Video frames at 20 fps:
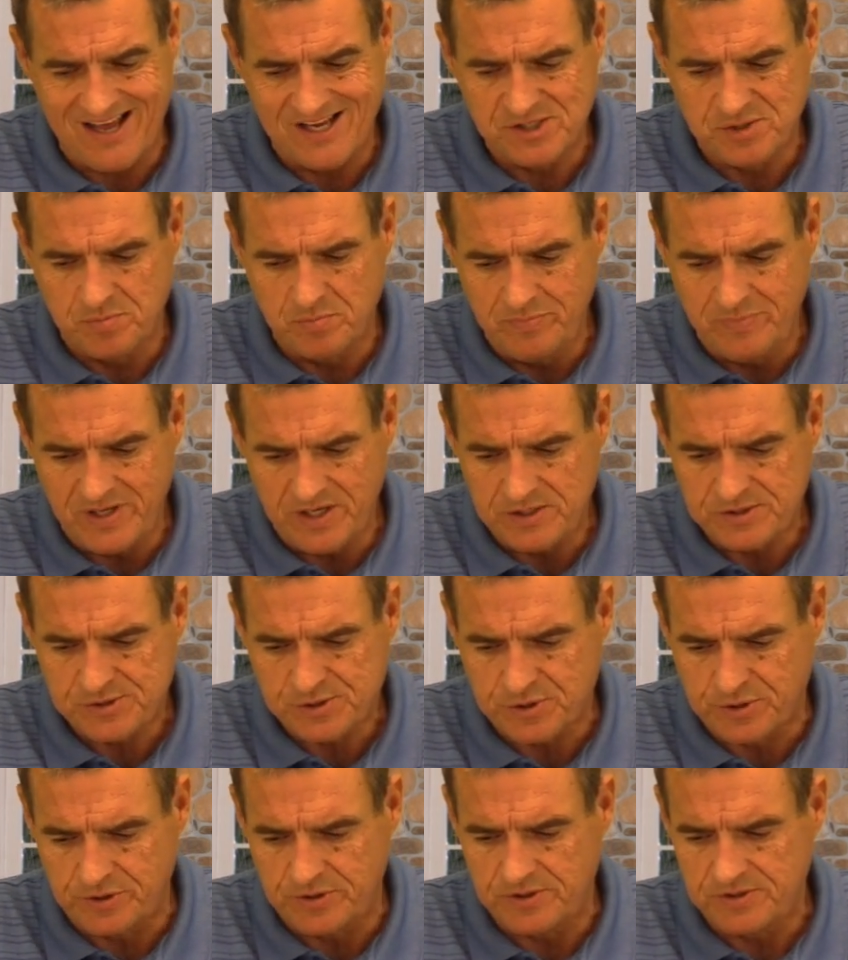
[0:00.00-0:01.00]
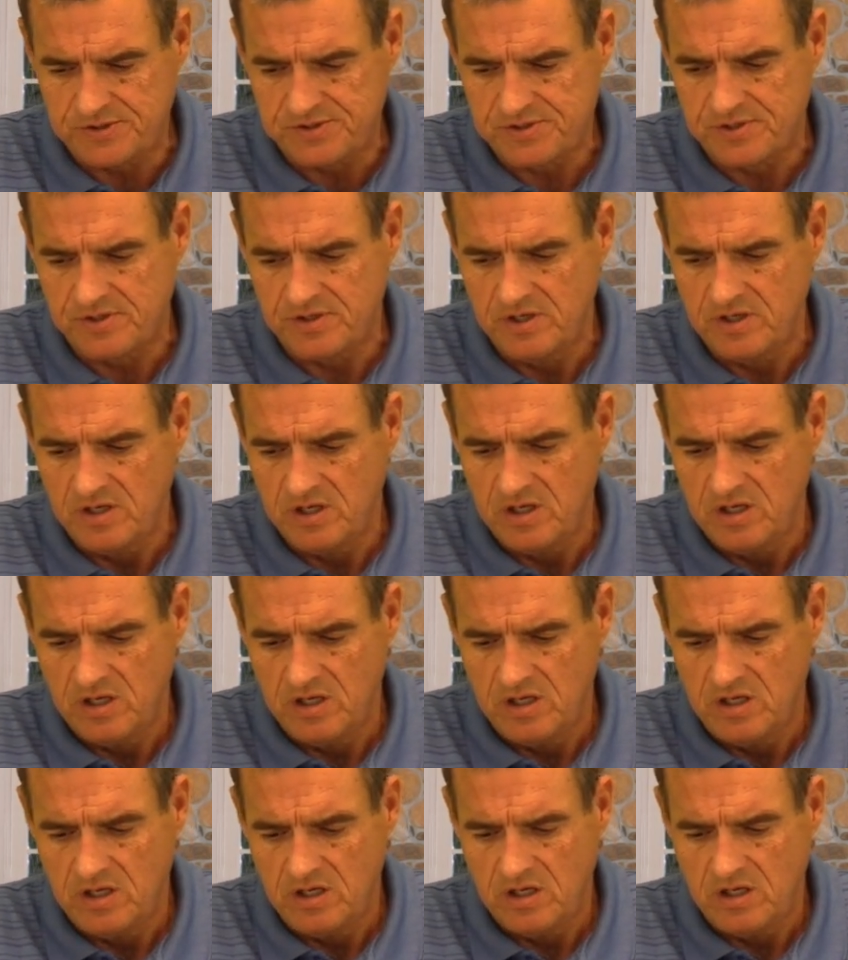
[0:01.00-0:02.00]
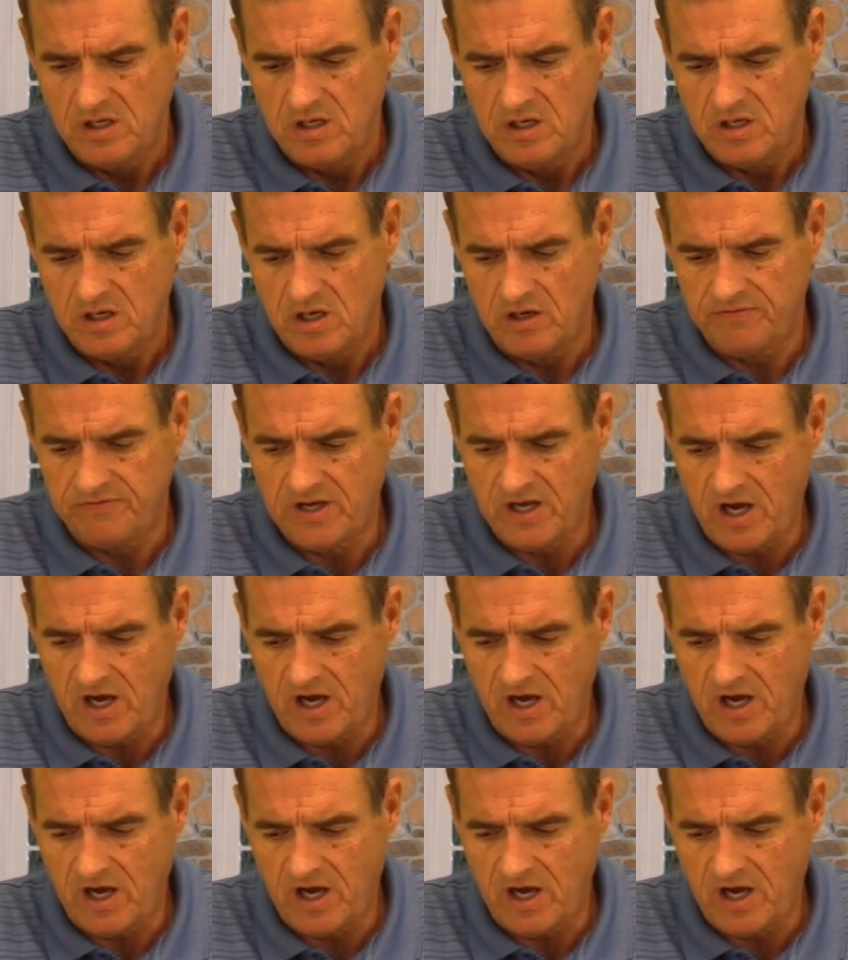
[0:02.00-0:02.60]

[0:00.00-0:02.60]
as ministers of